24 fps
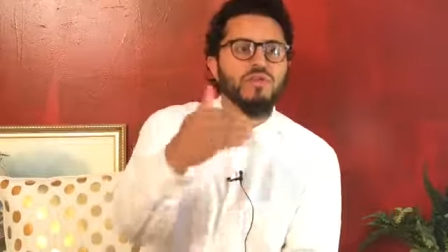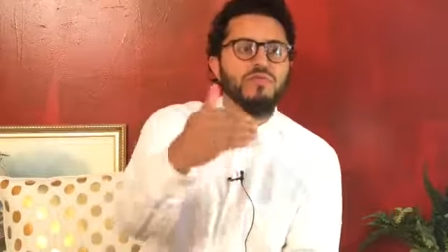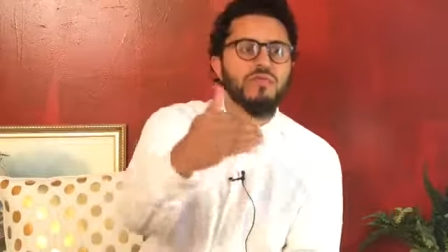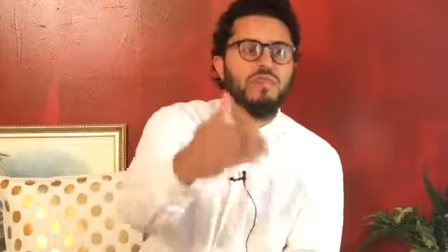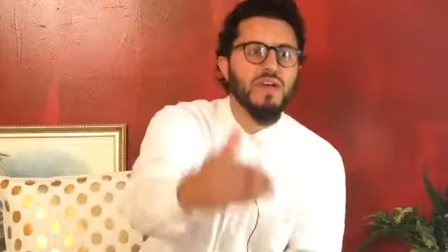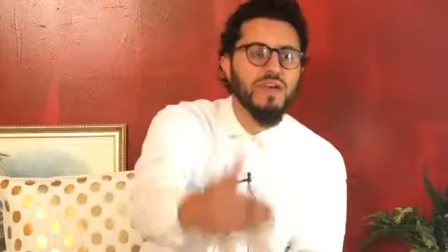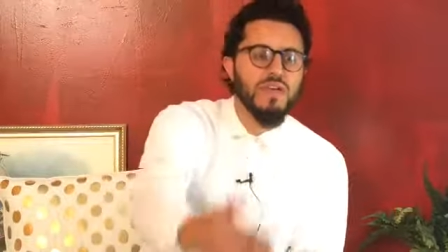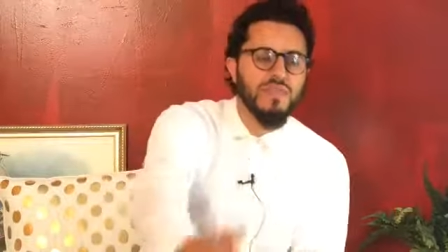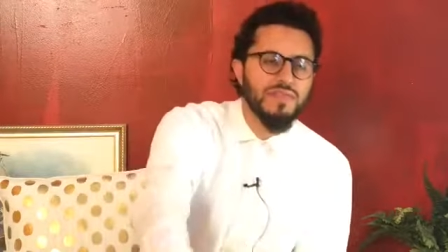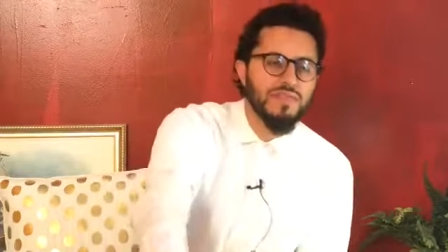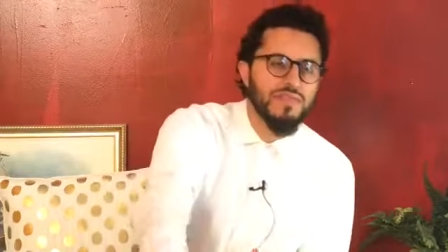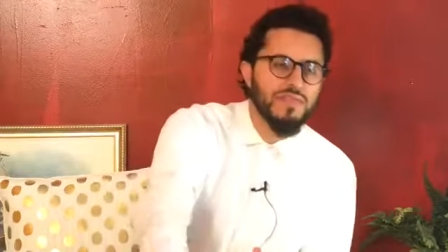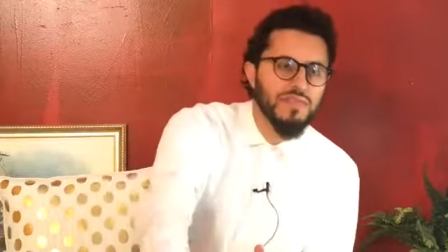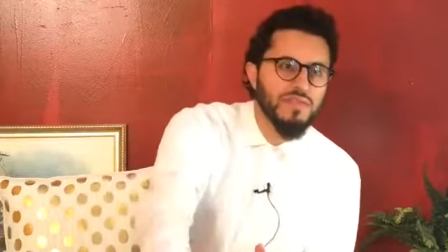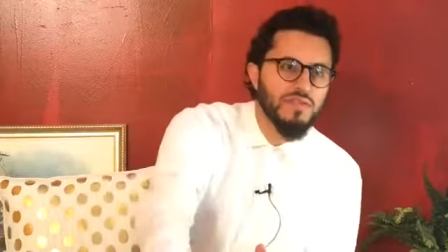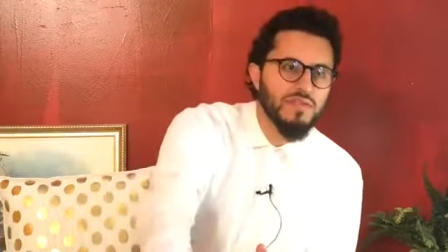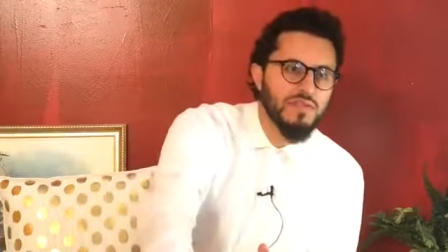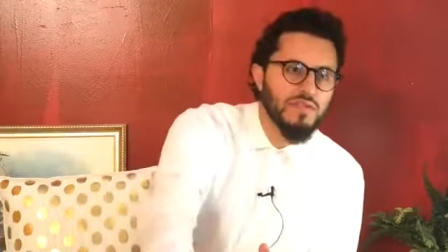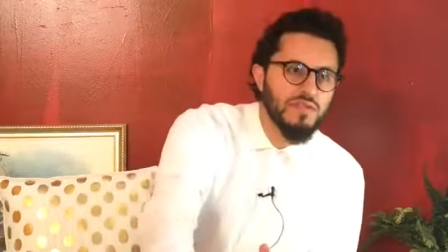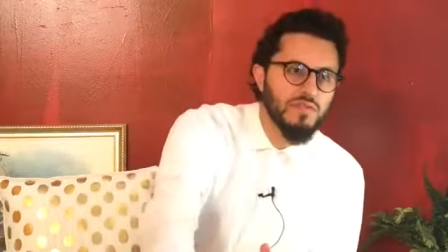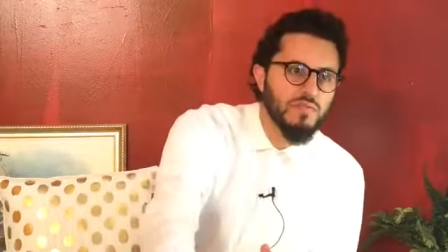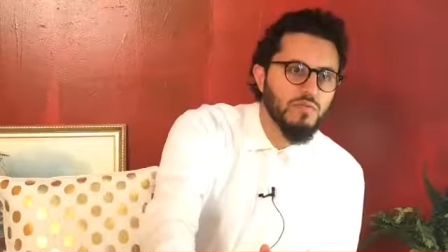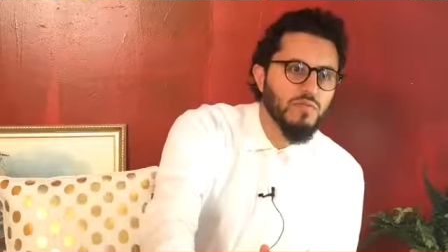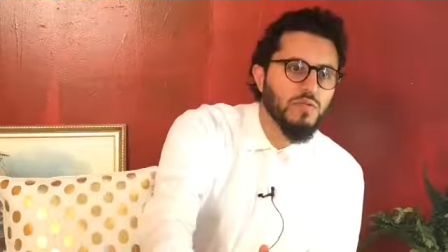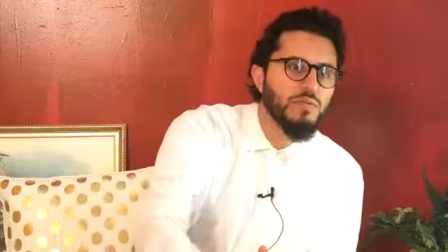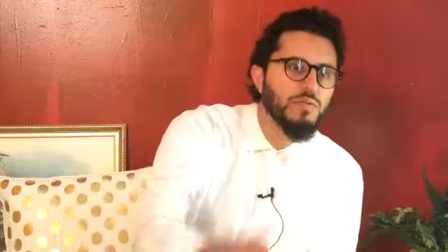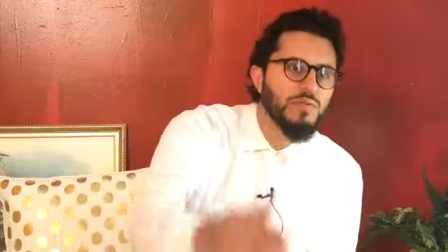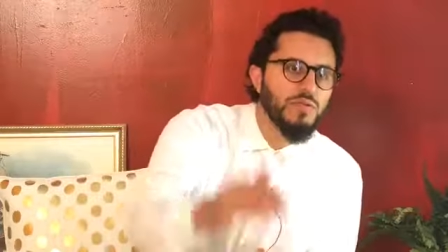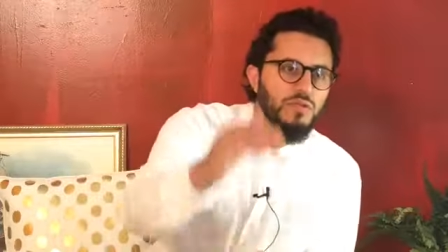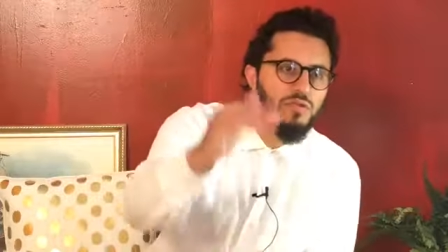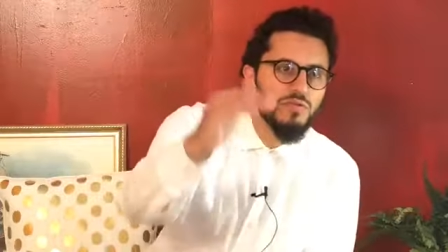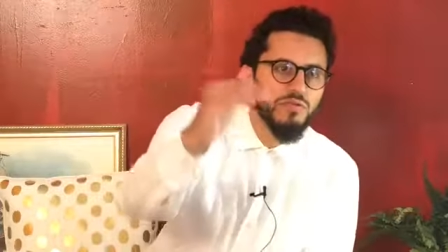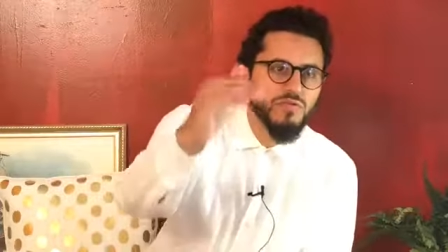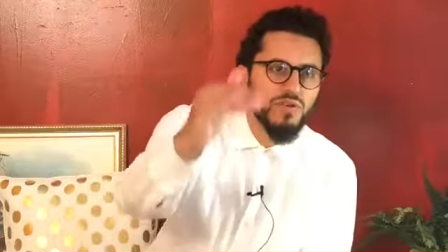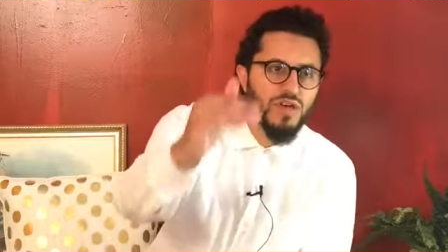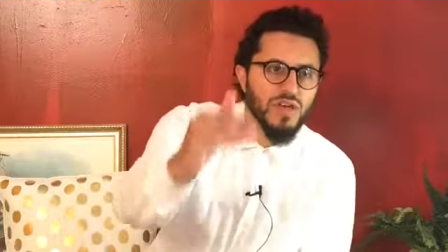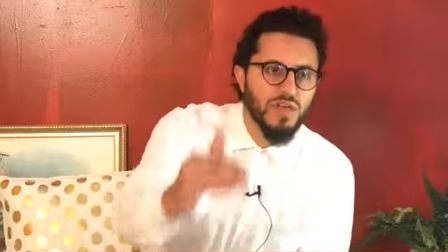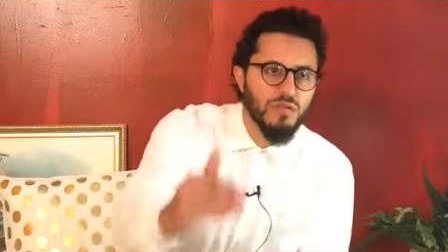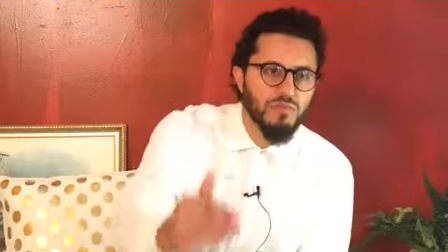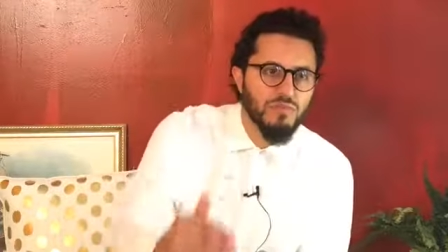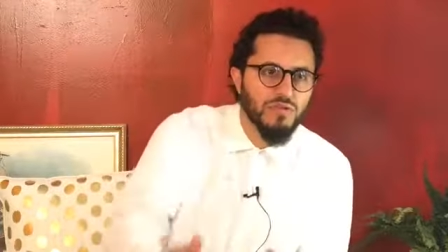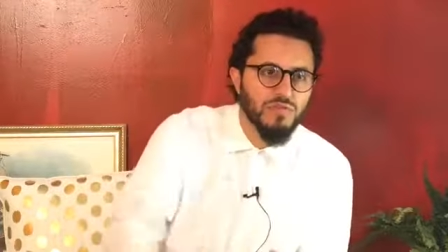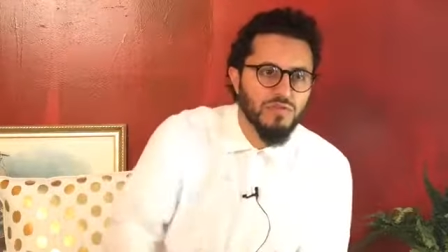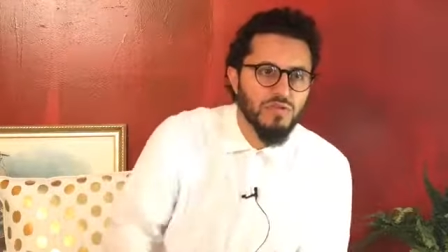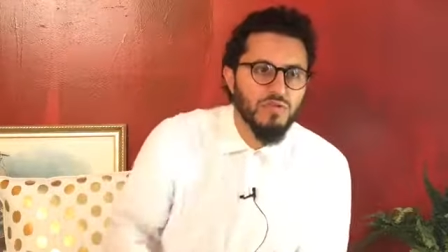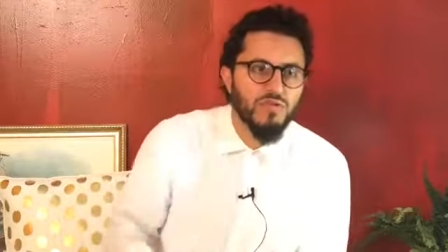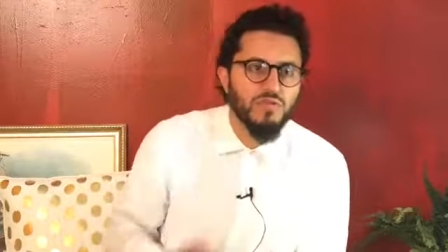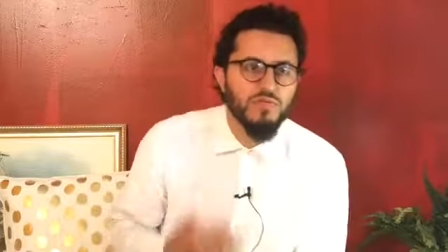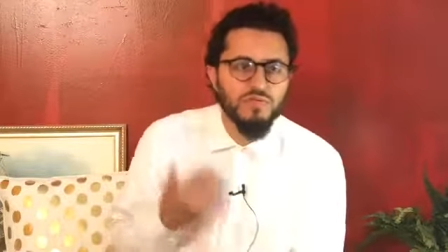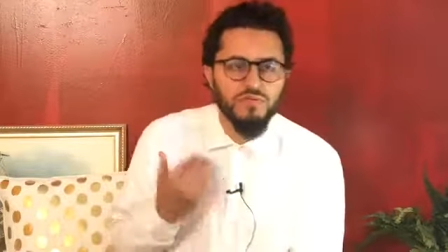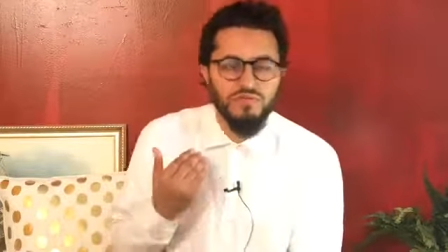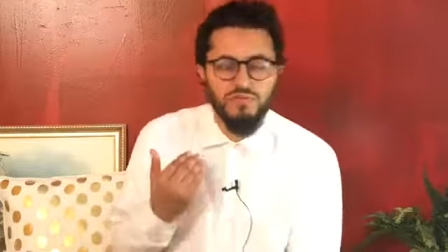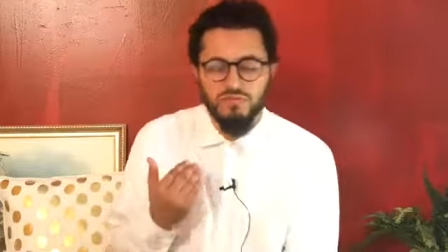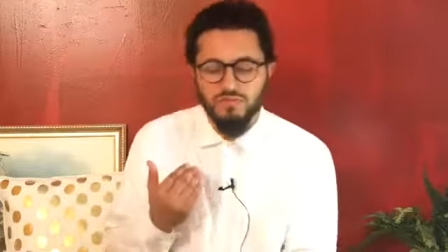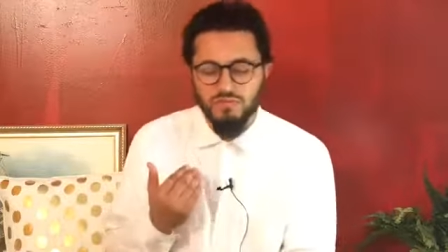death will purify him of those.